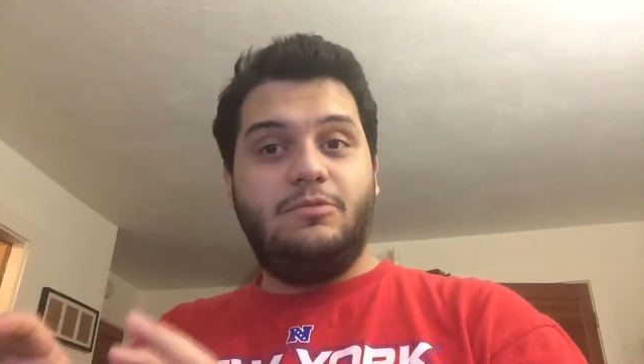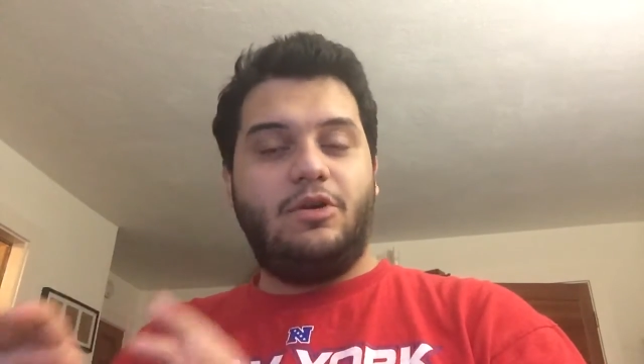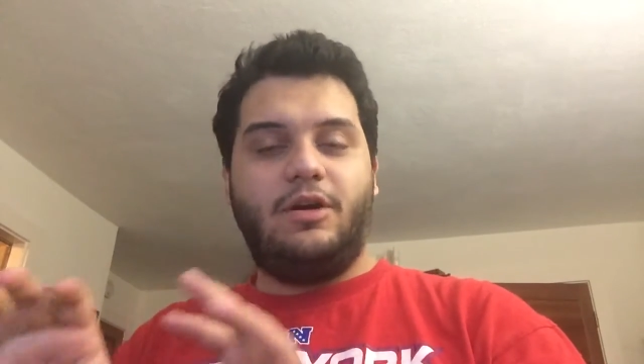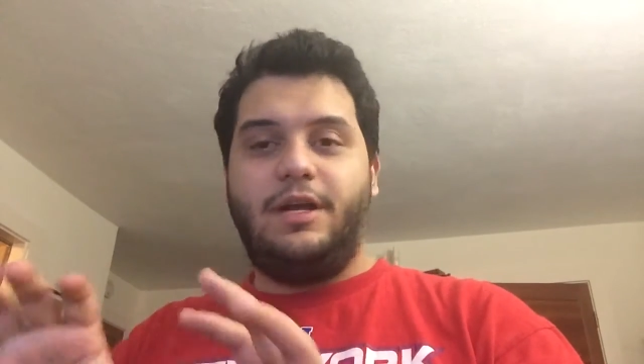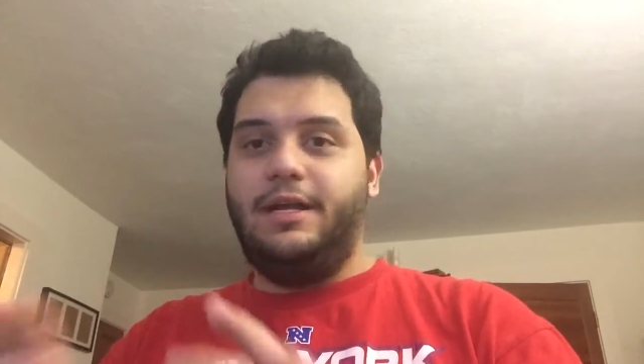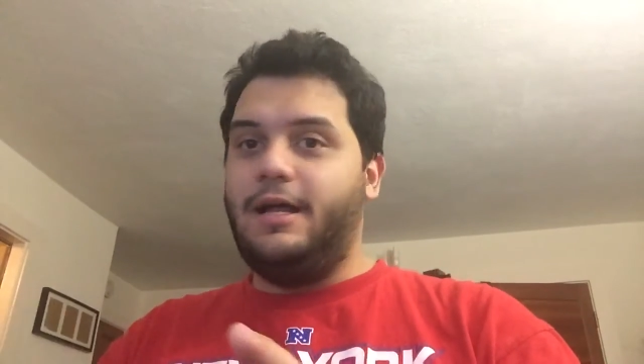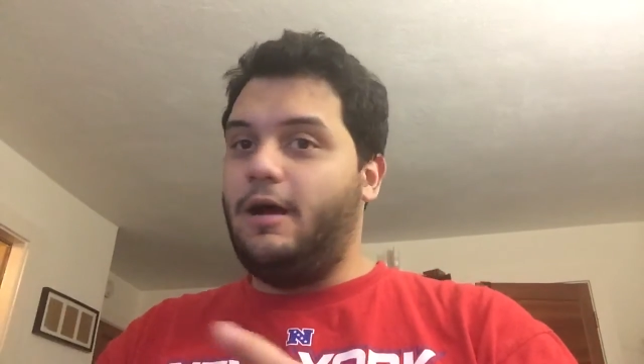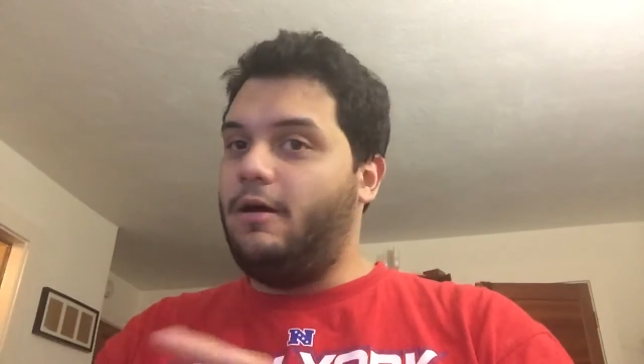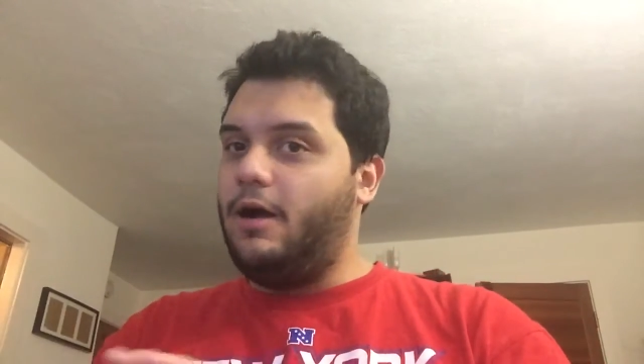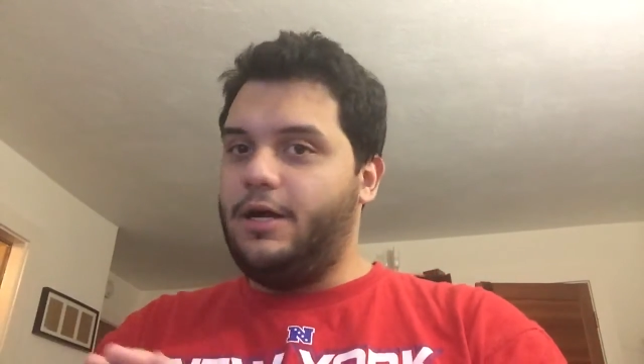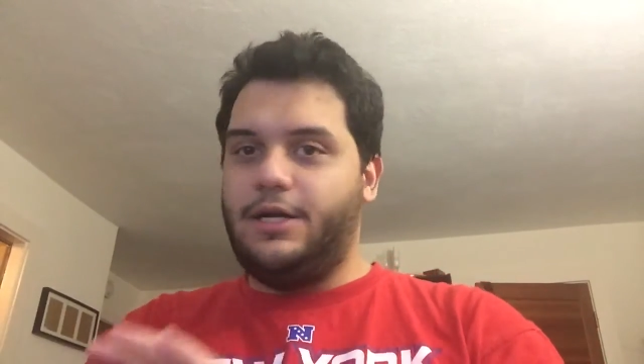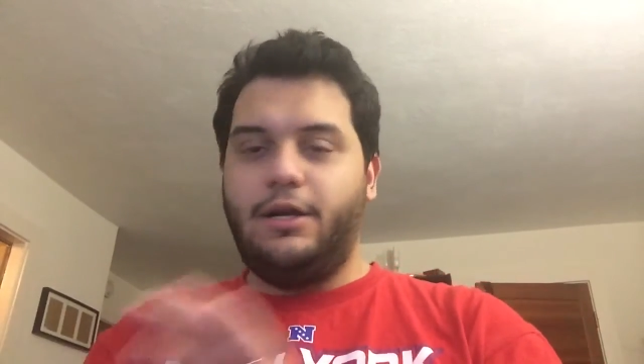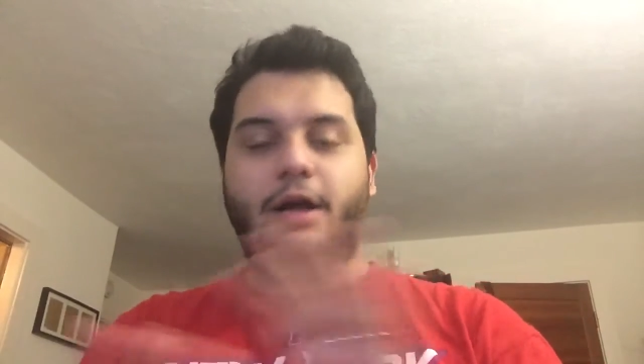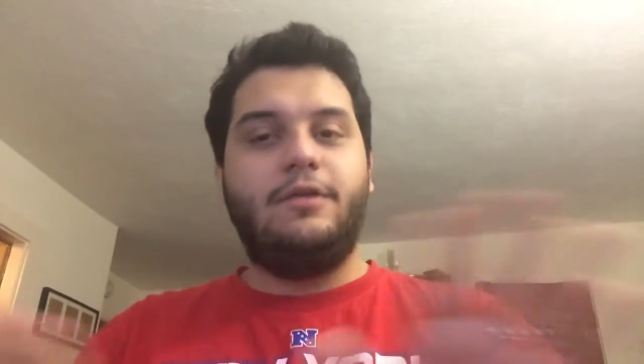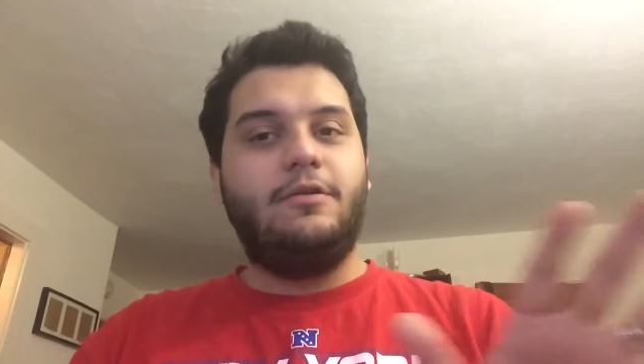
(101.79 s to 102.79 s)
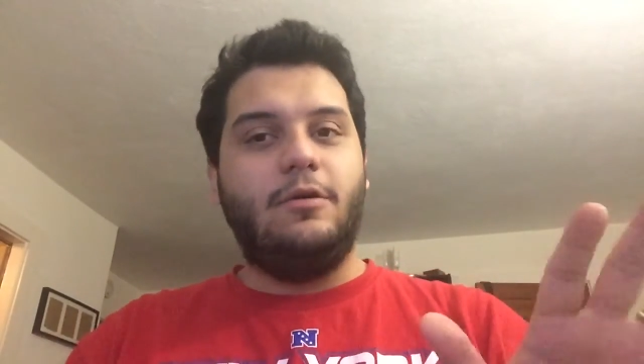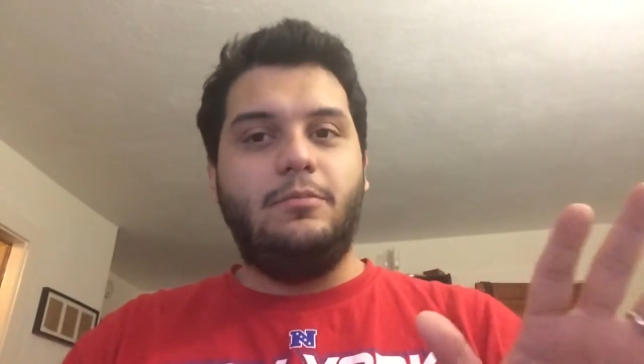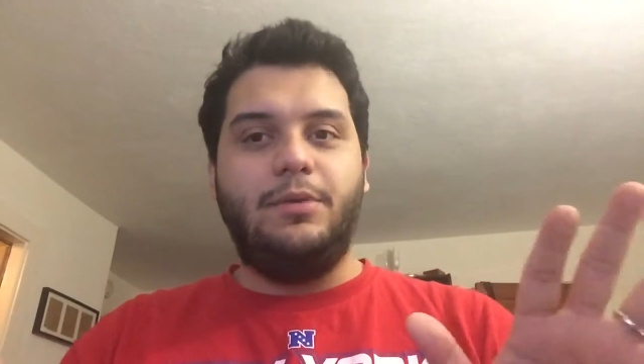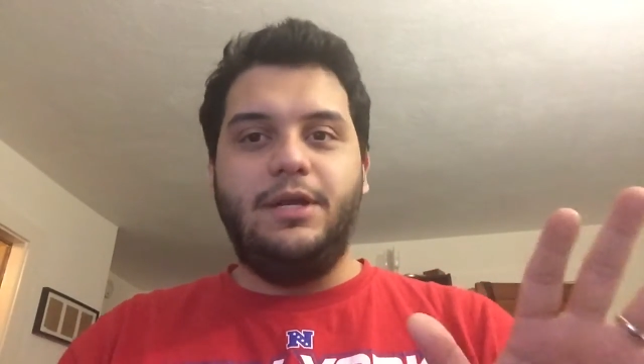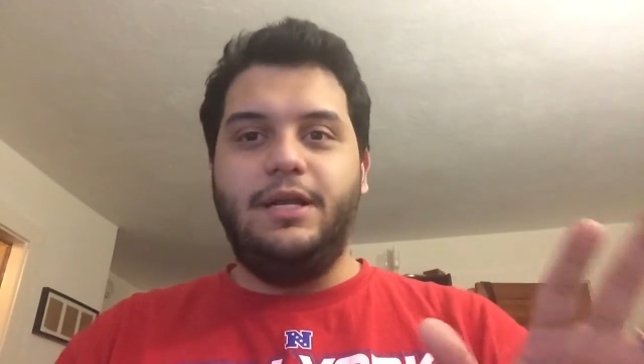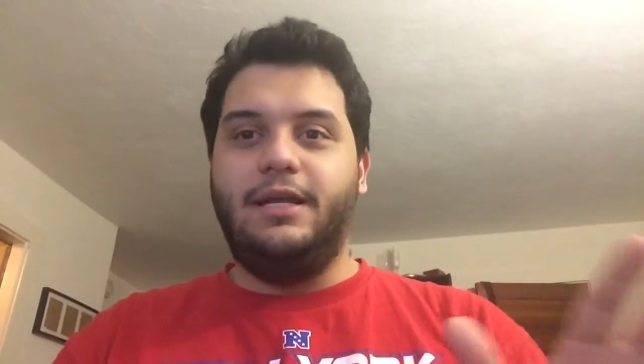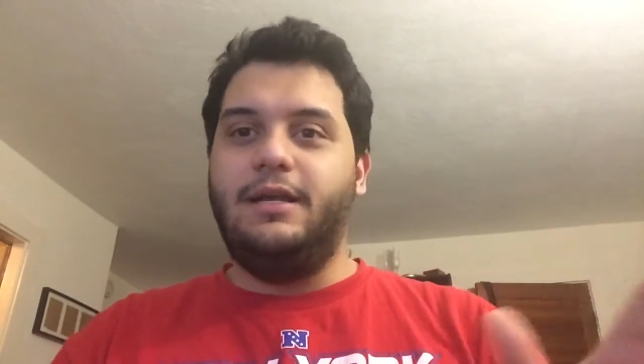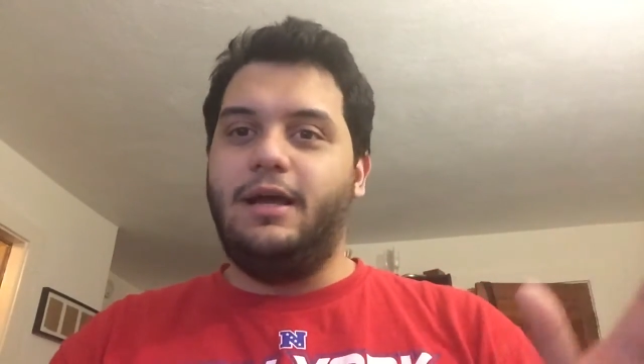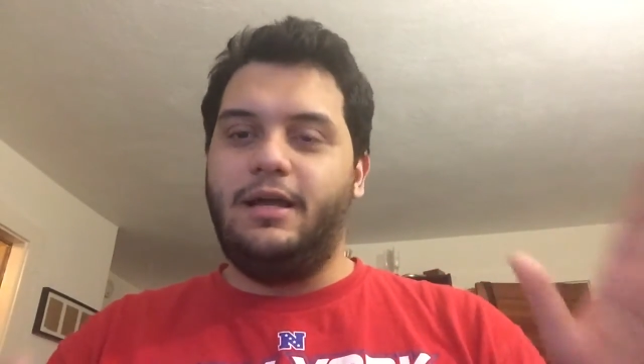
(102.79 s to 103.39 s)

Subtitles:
talking now are not competing